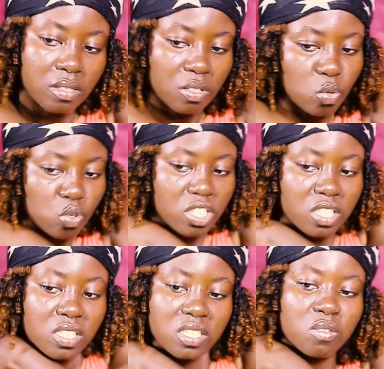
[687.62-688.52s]
And they'll
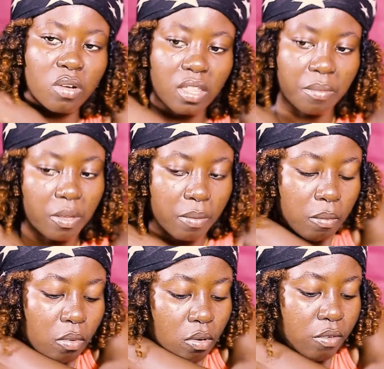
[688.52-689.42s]
see what I'm
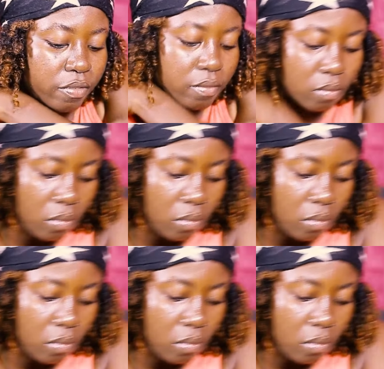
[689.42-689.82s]
capable of.